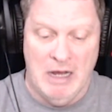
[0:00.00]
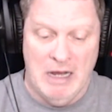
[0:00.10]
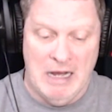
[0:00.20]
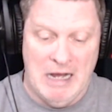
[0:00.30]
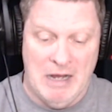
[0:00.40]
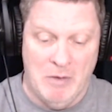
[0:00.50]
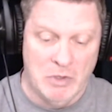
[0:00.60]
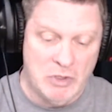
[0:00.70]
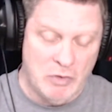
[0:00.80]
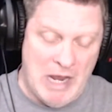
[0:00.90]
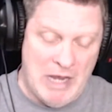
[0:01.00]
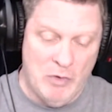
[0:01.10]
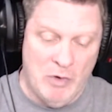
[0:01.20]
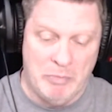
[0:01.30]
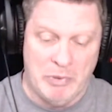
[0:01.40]
We'll try
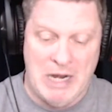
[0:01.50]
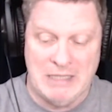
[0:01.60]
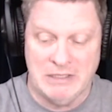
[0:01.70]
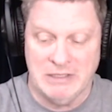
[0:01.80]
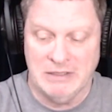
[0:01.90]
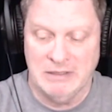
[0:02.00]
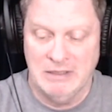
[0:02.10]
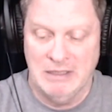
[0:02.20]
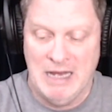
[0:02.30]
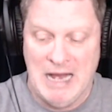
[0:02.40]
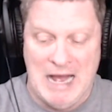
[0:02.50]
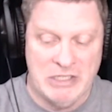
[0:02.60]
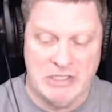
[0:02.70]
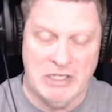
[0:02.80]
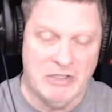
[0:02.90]
to impress. I
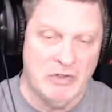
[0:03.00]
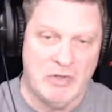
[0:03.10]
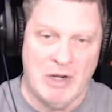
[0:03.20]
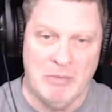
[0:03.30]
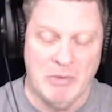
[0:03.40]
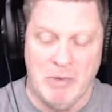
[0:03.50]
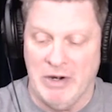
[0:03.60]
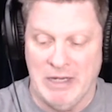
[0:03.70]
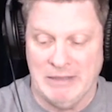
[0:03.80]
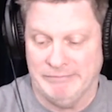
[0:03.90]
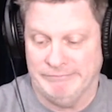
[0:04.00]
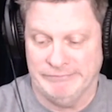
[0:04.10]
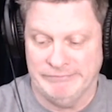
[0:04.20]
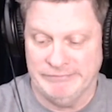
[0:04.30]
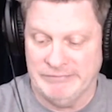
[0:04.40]
just think they're in trouble tomorrow night.
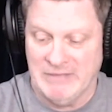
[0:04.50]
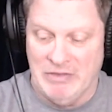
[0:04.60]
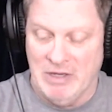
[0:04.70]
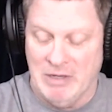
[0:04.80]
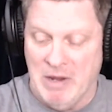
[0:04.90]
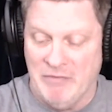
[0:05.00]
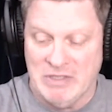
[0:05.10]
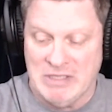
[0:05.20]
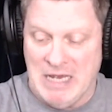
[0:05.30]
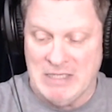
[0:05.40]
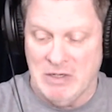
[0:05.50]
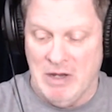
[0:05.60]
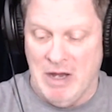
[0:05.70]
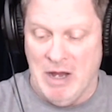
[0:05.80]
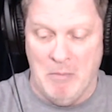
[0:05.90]
I think Memphis has
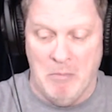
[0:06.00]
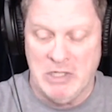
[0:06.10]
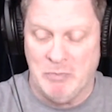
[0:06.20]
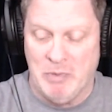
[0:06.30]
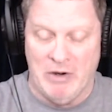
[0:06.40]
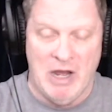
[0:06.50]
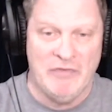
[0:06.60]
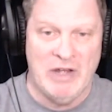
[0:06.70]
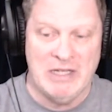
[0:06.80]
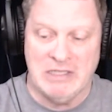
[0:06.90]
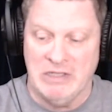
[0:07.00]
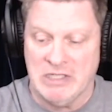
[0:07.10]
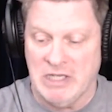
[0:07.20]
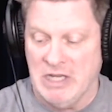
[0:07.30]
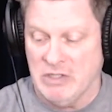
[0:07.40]
a much better offense, and
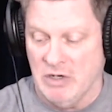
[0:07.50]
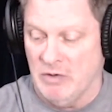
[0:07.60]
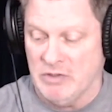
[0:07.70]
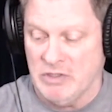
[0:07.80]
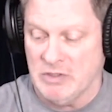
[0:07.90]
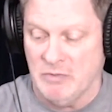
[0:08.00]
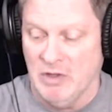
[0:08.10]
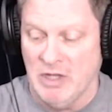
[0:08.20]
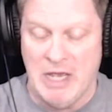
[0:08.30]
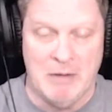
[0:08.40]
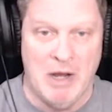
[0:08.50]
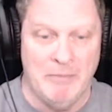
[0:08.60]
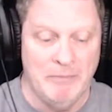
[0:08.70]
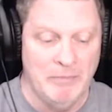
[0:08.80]
this kid's going to just light them up.